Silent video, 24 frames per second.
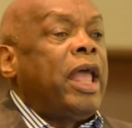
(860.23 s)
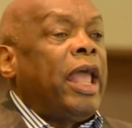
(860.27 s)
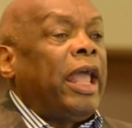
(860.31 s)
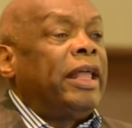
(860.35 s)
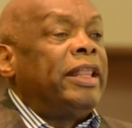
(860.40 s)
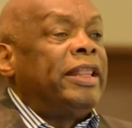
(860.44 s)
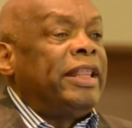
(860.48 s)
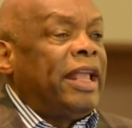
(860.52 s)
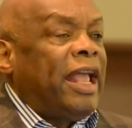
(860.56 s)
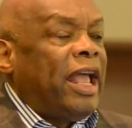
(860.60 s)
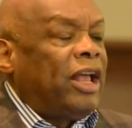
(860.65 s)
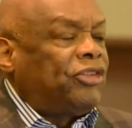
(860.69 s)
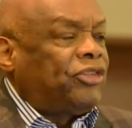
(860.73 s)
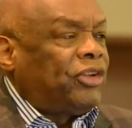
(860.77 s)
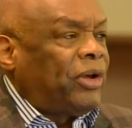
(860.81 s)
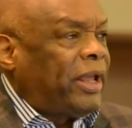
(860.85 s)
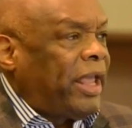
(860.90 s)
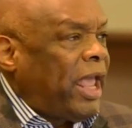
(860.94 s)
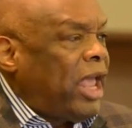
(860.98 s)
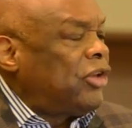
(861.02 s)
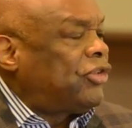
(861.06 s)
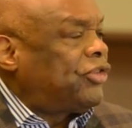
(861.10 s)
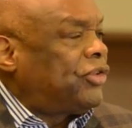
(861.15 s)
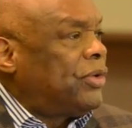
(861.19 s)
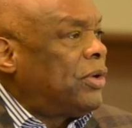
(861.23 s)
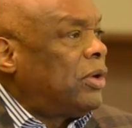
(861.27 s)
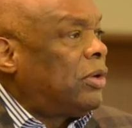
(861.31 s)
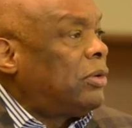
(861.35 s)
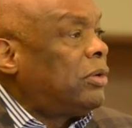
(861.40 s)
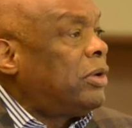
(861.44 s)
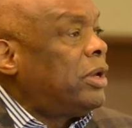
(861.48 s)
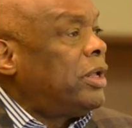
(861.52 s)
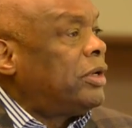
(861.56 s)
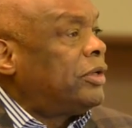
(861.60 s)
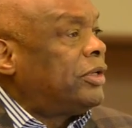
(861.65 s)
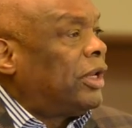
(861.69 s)
in the
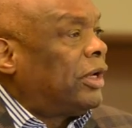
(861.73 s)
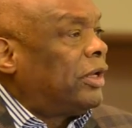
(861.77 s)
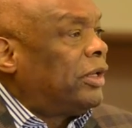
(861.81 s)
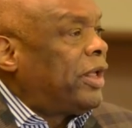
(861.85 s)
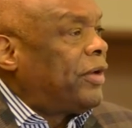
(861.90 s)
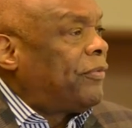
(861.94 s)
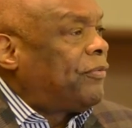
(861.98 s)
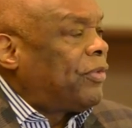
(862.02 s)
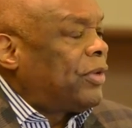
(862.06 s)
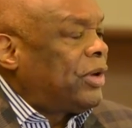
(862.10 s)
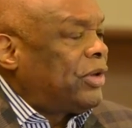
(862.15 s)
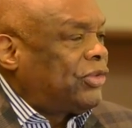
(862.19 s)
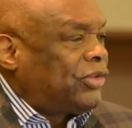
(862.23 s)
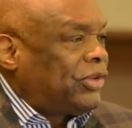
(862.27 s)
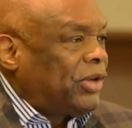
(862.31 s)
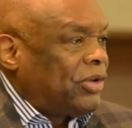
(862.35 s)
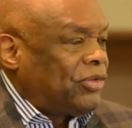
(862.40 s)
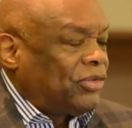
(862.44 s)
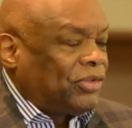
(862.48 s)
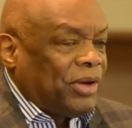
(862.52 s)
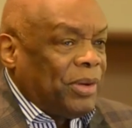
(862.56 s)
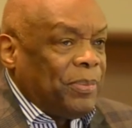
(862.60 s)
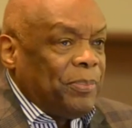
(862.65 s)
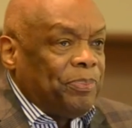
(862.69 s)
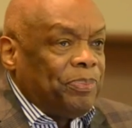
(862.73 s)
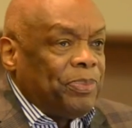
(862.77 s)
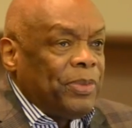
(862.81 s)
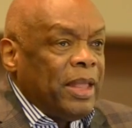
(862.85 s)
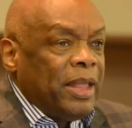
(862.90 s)
educational delivery system.